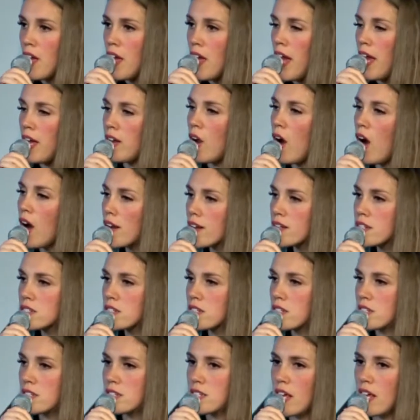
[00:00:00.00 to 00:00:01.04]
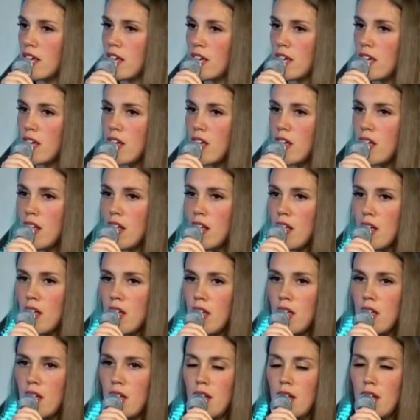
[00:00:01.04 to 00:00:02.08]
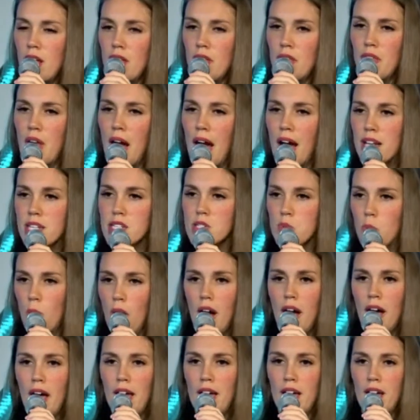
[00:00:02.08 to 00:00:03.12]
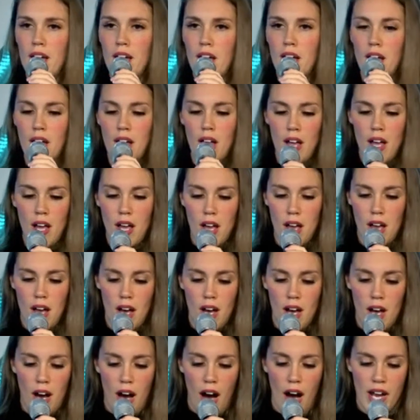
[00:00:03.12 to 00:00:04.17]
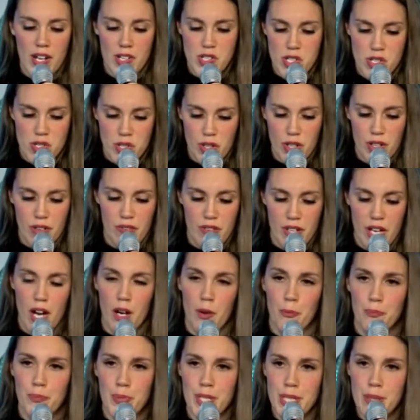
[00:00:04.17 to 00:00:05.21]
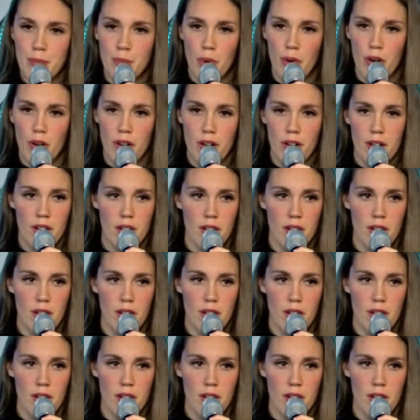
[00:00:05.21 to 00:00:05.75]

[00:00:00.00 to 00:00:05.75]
And honestly, it's like, that's why I serve young people.